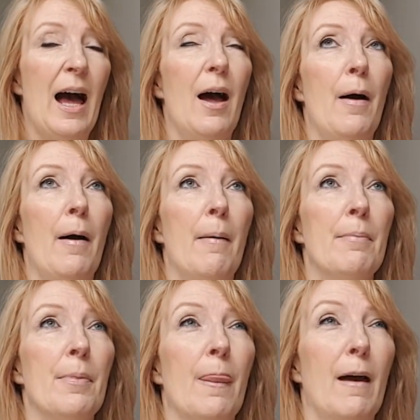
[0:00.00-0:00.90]

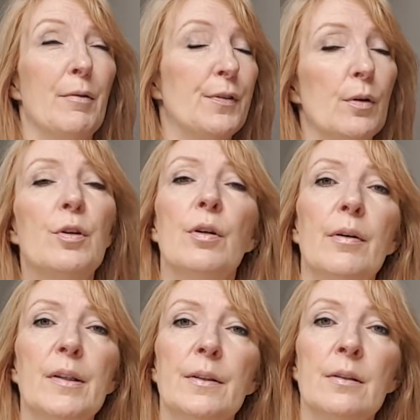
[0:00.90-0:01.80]
Um, I was so
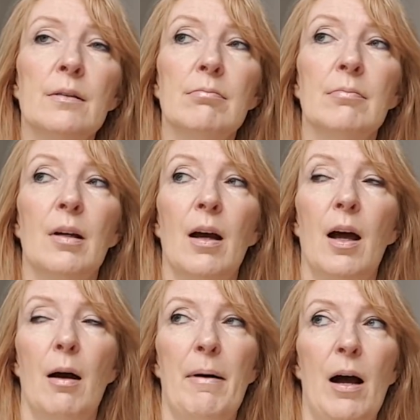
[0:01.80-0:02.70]
curious
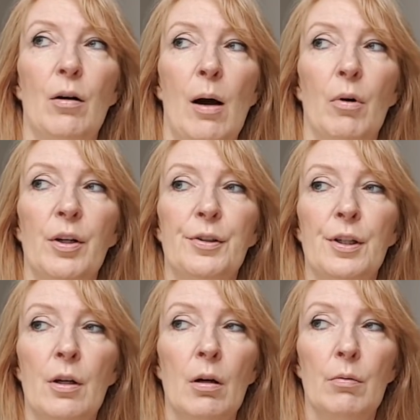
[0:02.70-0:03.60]
about, I wanted
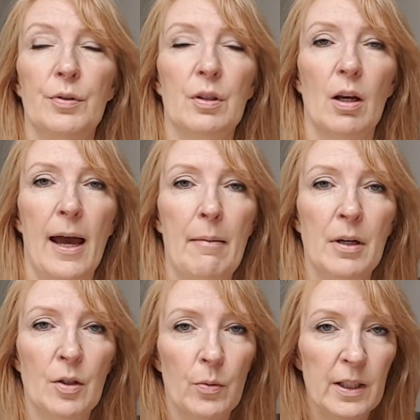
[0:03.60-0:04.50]
to know what's going to
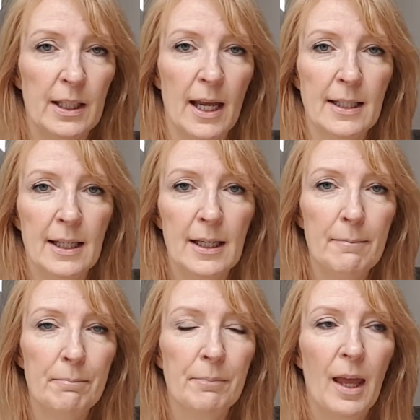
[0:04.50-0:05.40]
happen in 2018.